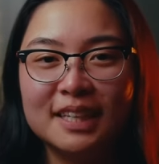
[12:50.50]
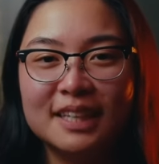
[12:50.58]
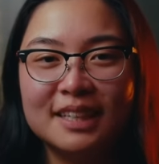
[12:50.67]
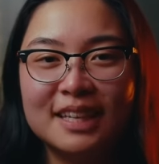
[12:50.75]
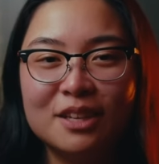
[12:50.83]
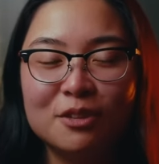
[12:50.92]

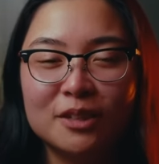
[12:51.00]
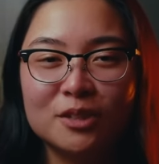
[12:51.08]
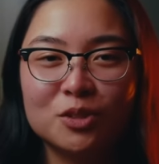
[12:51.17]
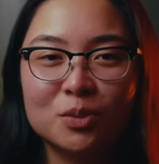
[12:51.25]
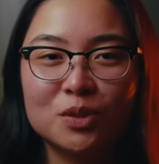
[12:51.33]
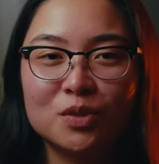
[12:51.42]
Thank you guys
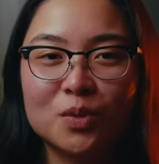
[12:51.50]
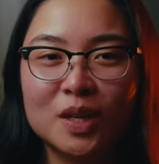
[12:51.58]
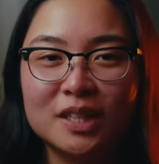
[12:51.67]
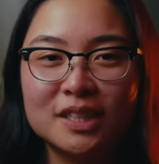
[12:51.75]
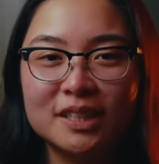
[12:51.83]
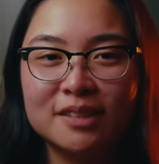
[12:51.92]
so much for
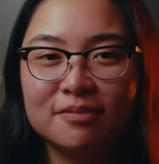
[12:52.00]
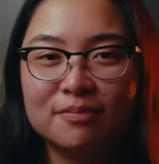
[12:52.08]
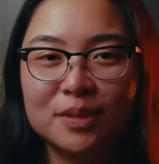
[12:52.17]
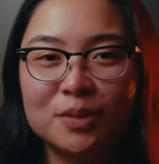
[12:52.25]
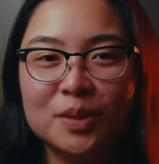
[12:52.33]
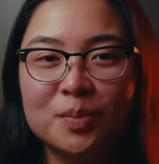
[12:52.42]
watching. I
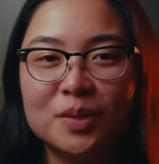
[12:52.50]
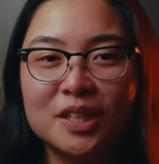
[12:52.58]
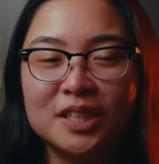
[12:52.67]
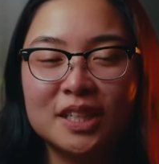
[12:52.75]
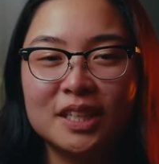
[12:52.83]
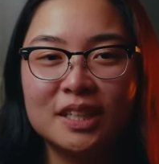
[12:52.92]
really
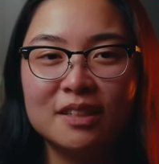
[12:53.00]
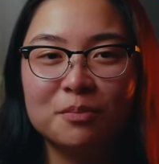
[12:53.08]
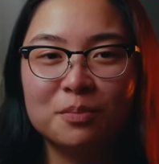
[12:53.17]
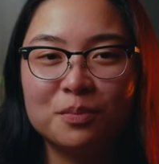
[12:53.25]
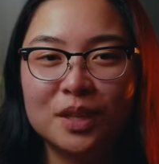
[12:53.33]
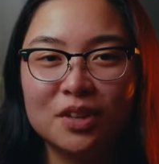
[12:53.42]
appreciate it.
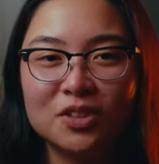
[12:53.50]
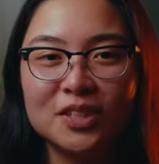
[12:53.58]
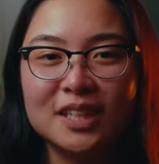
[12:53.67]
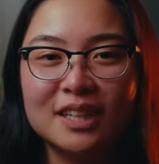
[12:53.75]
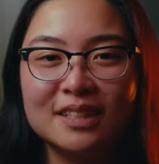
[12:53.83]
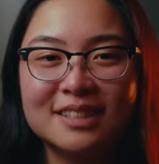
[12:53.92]
And I'll see you
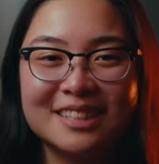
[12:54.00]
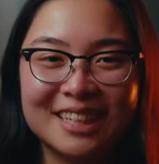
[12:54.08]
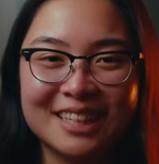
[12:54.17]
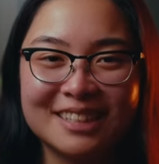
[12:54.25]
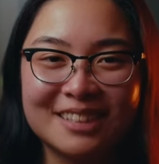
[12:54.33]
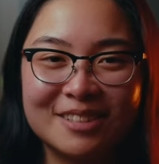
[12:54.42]
guys
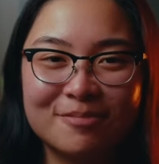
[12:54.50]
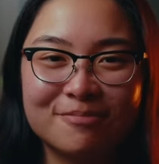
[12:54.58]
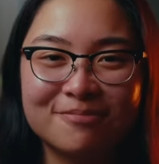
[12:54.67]
next time.